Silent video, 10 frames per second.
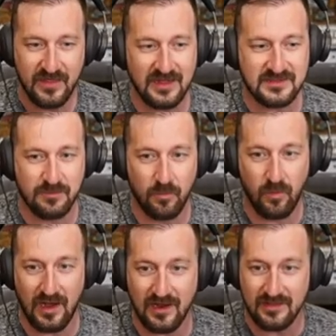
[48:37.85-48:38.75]
That's
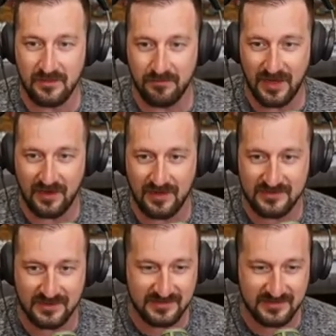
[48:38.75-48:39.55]
why the mayonnaise